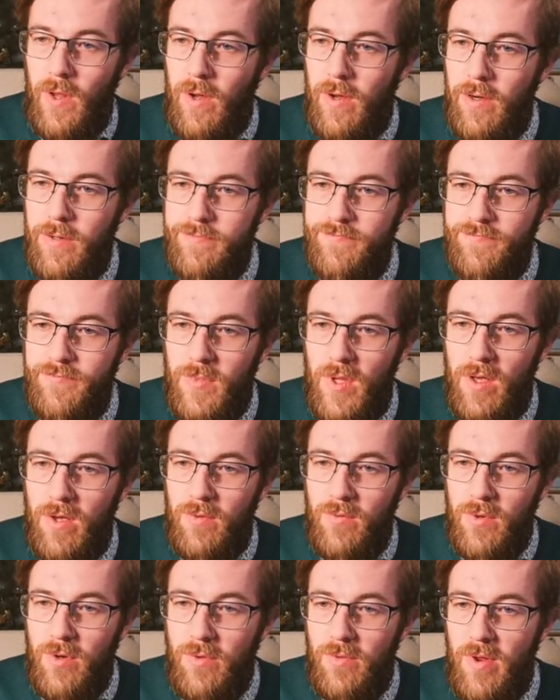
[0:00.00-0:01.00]
Oh, now
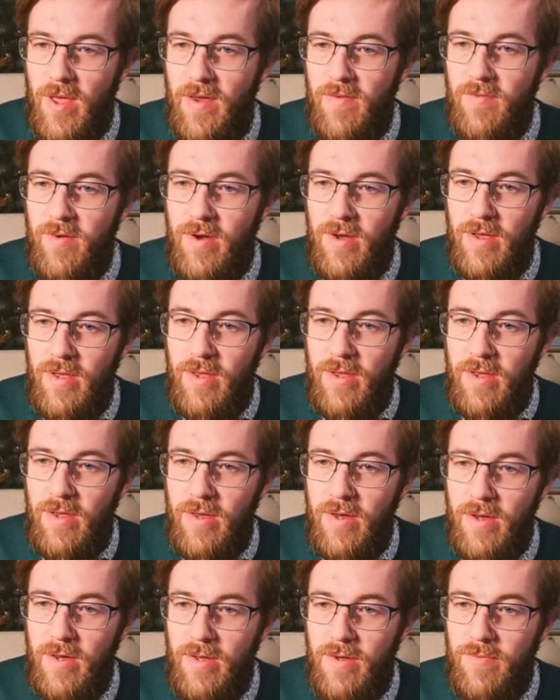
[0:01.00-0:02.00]
we don't have
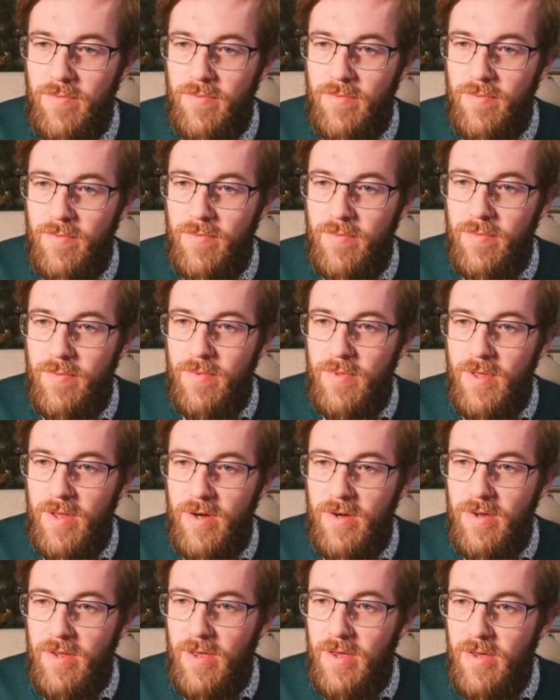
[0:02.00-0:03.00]
AI
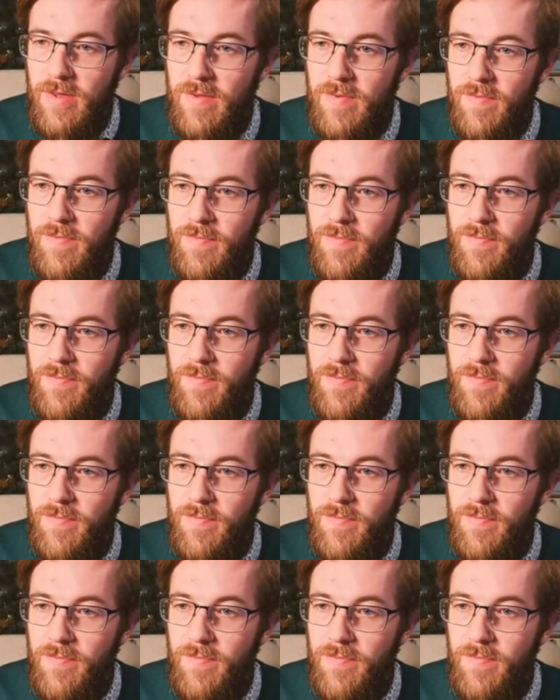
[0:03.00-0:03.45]
there yet.